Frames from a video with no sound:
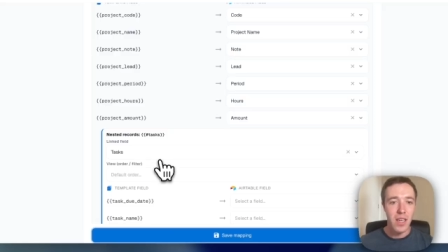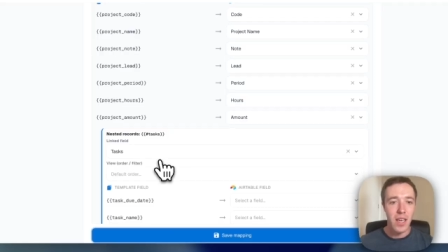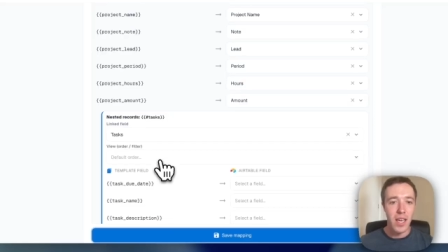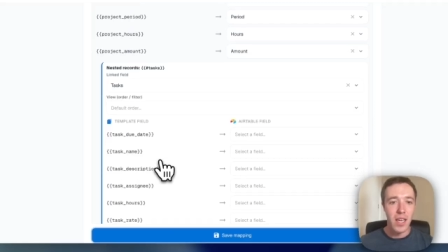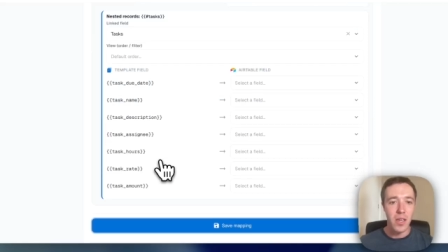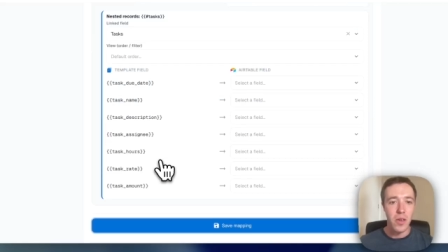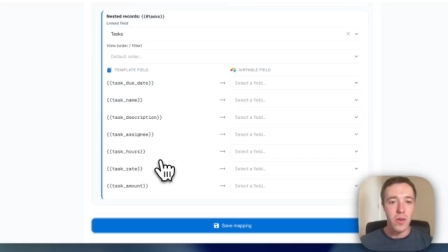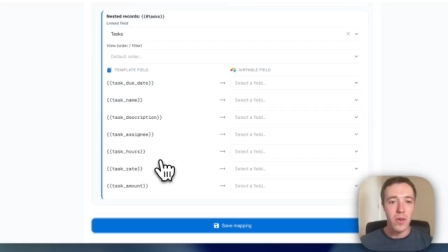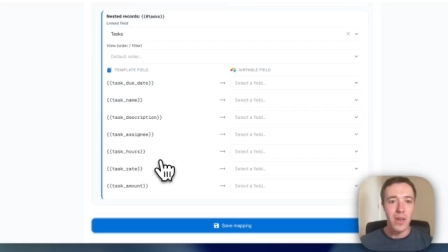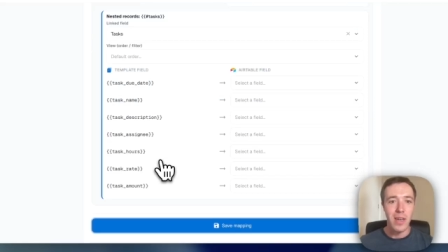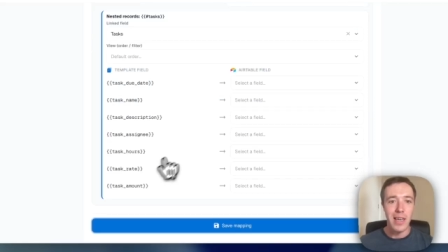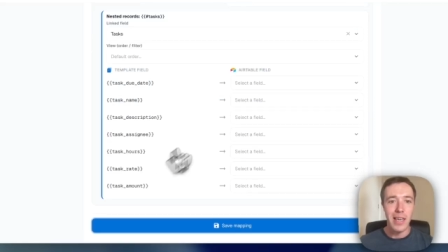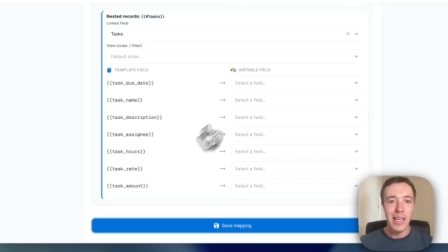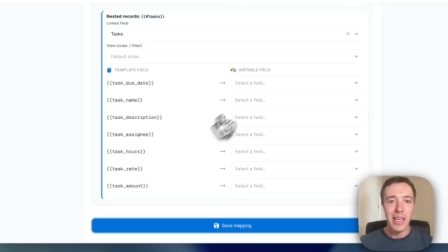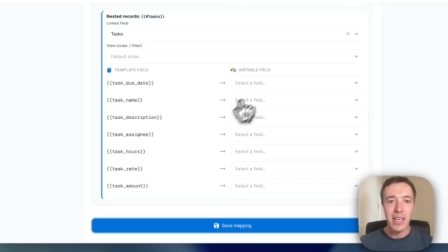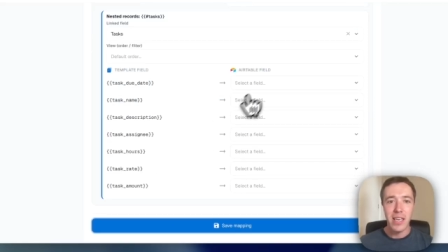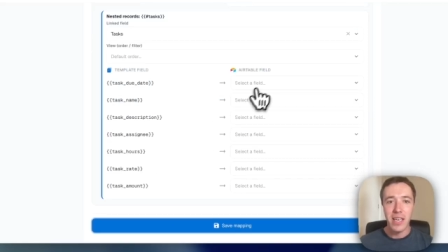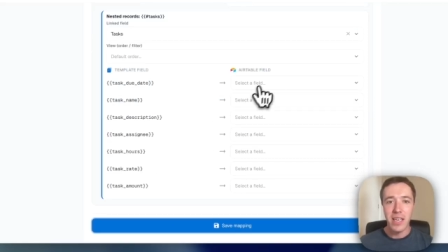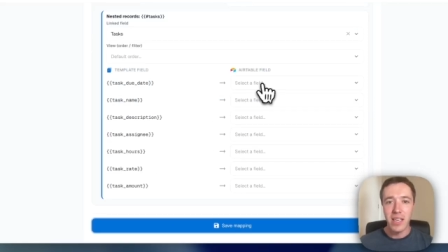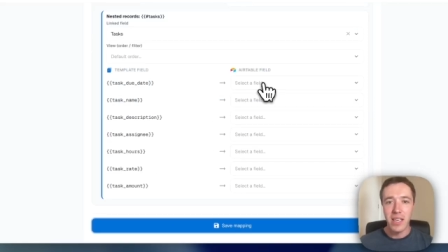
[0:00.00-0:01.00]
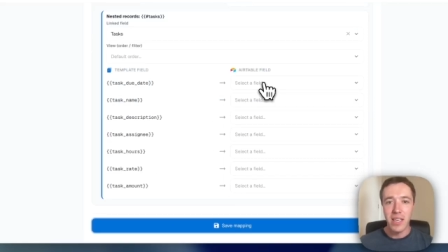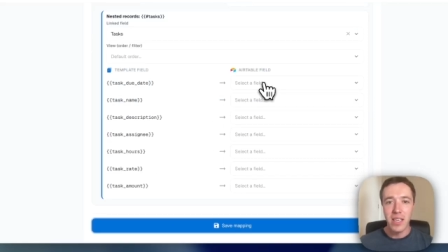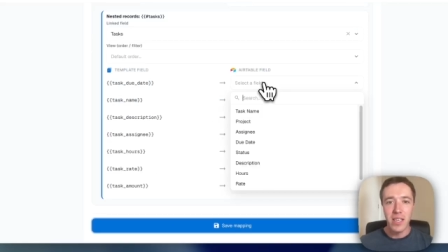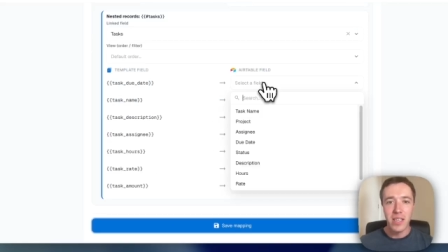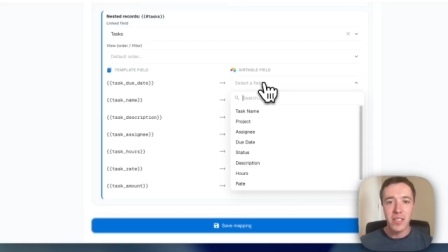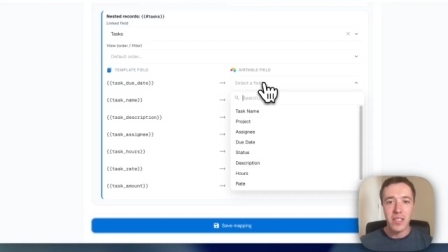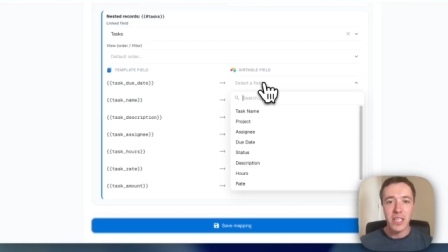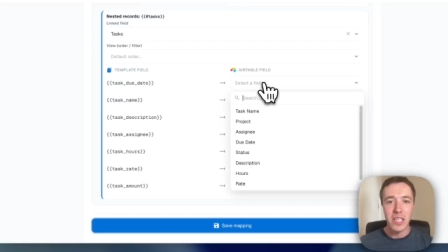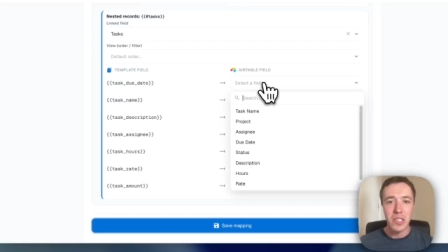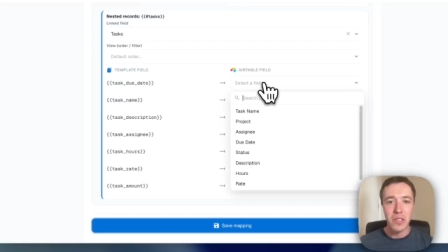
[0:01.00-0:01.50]
and I'm going to link
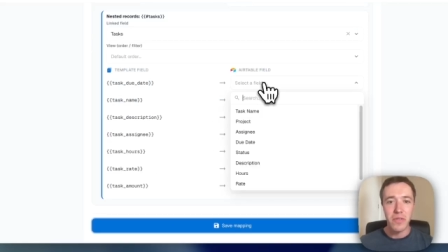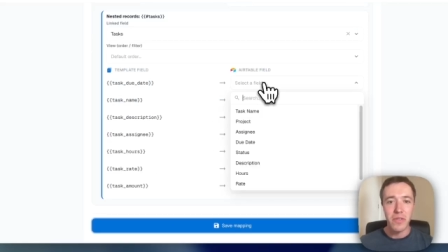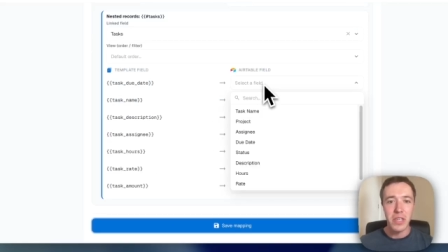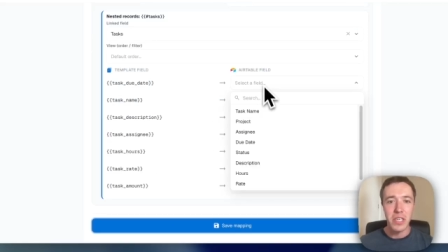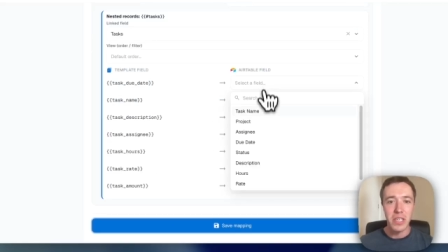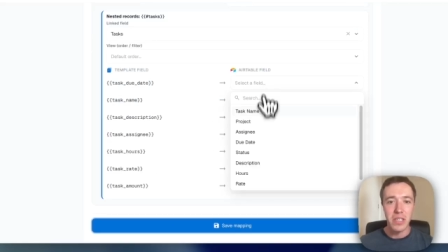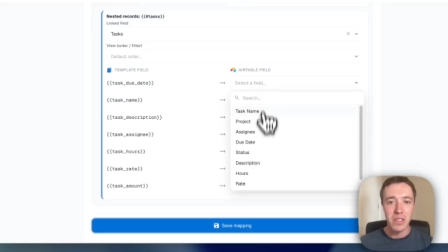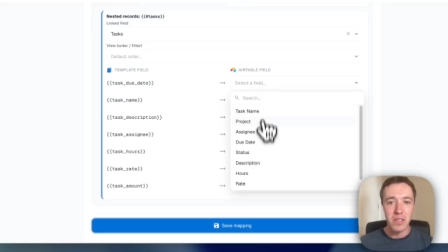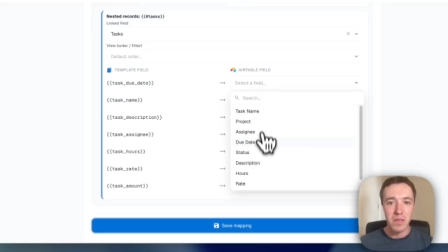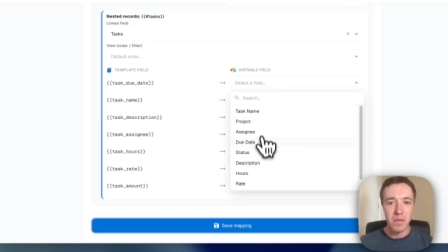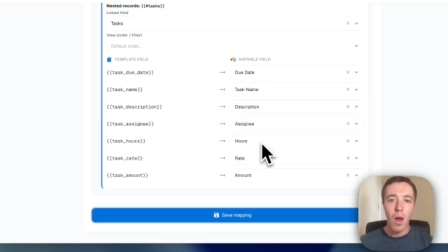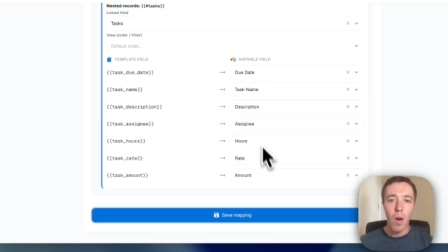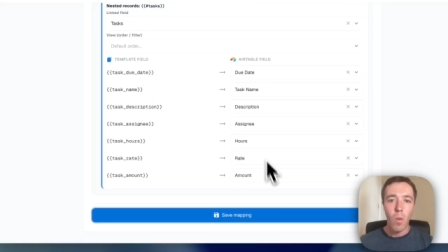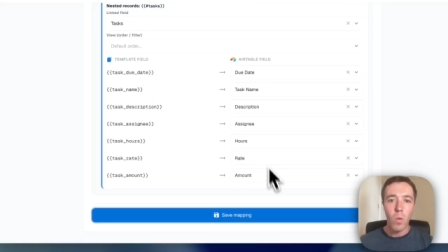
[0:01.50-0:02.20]
to each of these.